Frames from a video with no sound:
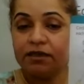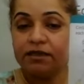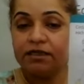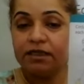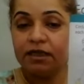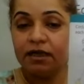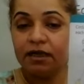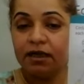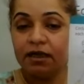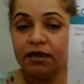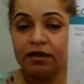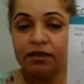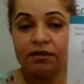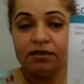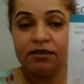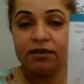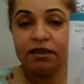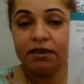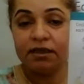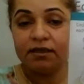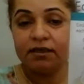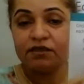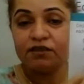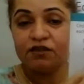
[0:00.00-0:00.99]
Duh.
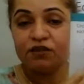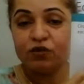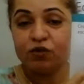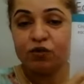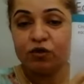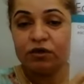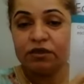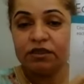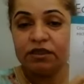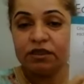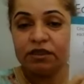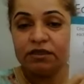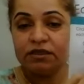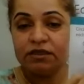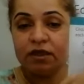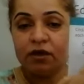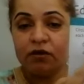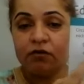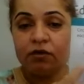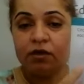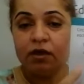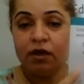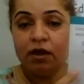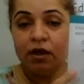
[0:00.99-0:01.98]
There's no duh
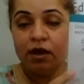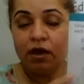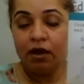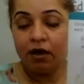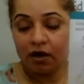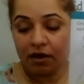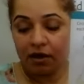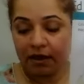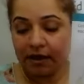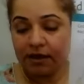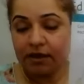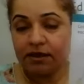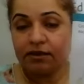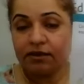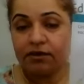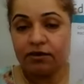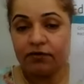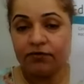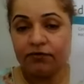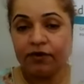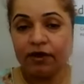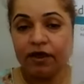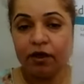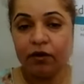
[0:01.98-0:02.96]
sound. Okay,
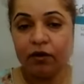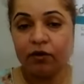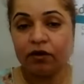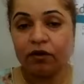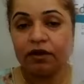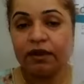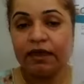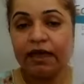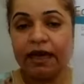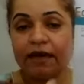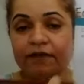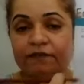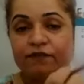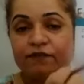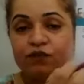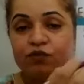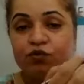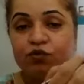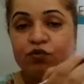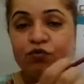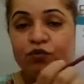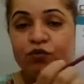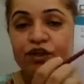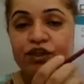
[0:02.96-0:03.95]
so we only have
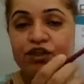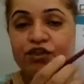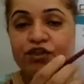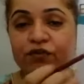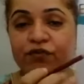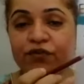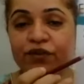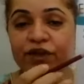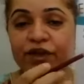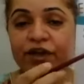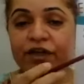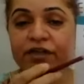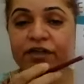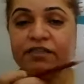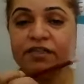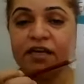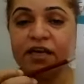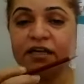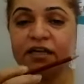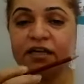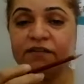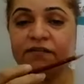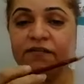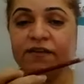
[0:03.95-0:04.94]
two words over here
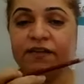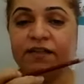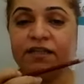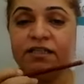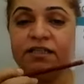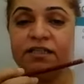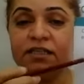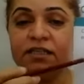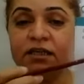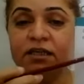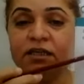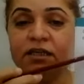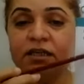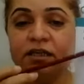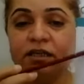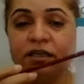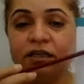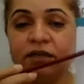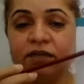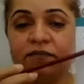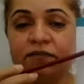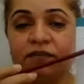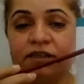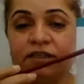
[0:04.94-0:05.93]
starting with the duh,
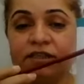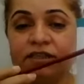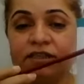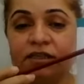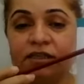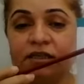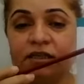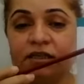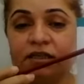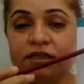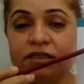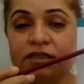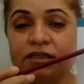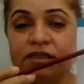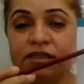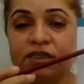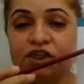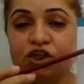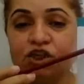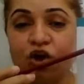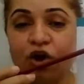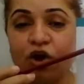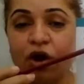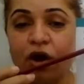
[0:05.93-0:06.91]
with the
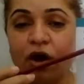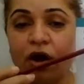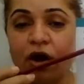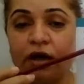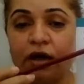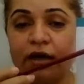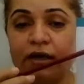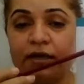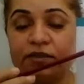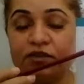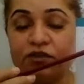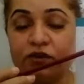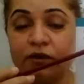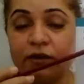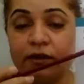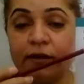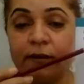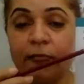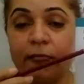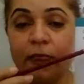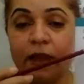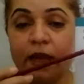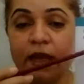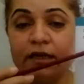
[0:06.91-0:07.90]
dog.
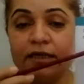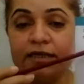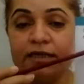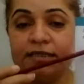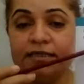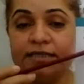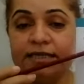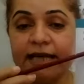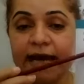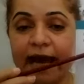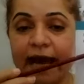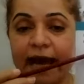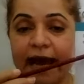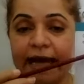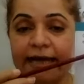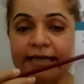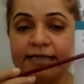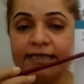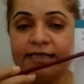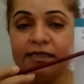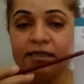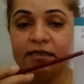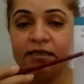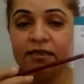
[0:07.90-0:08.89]

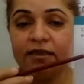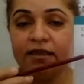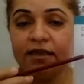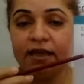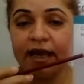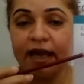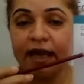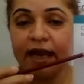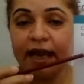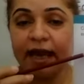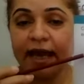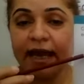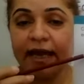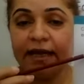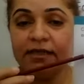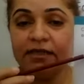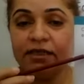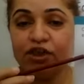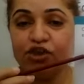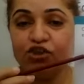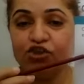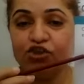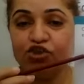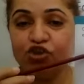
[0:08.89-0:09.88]
Dad
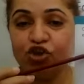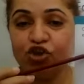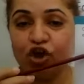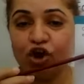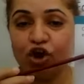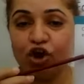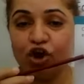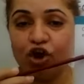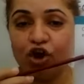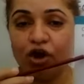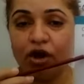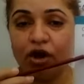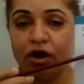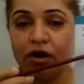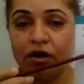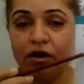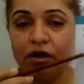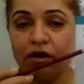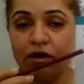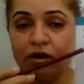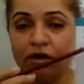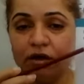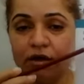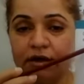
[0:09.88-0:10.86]
and dog.
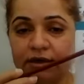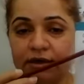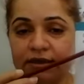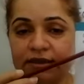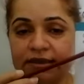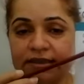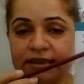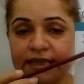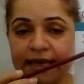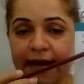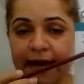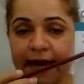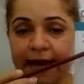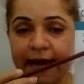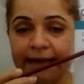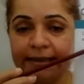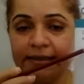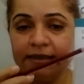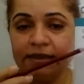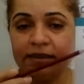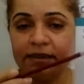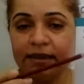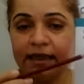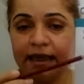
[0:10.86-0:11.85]

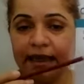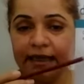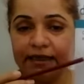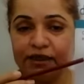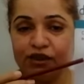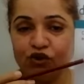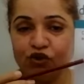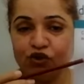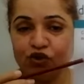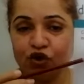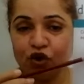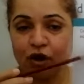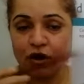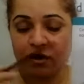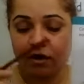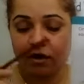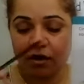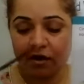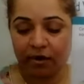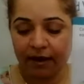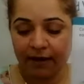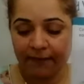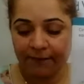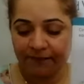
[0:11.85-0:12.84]
Dad and dog.
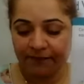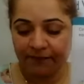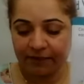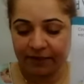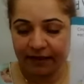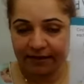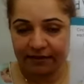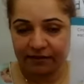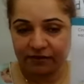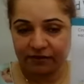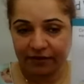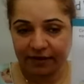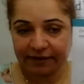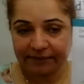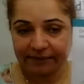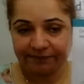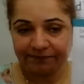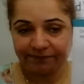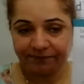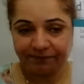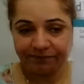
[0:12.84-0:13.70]
Okay, that's right.